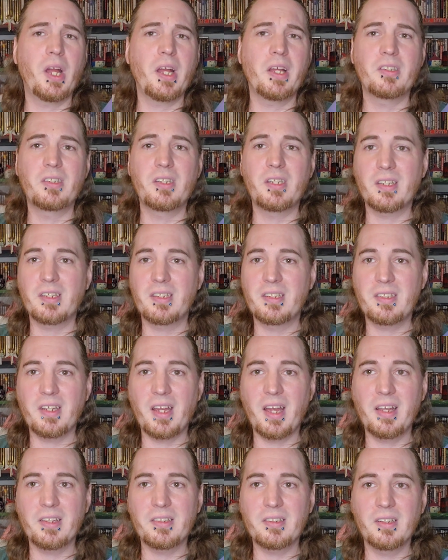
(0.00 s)
It has the
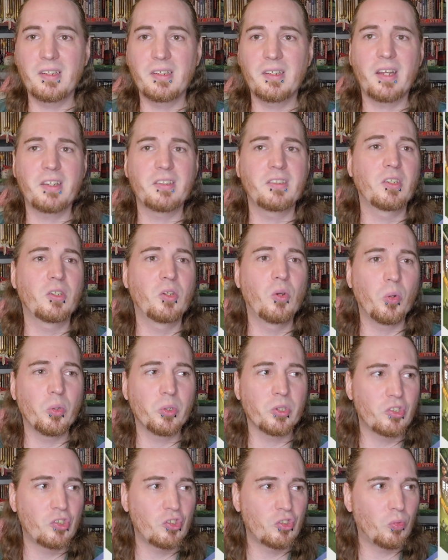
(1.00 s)
Assassin, has the
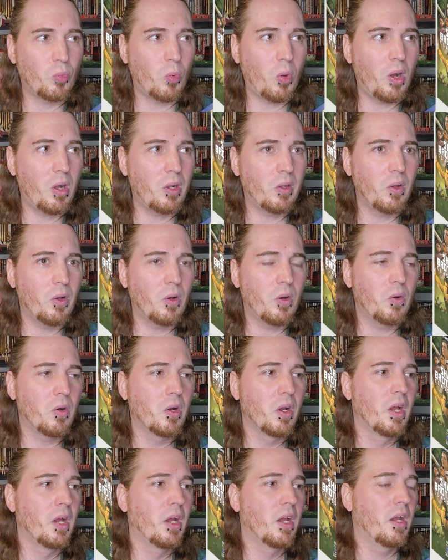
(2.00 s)
Golden Swallow,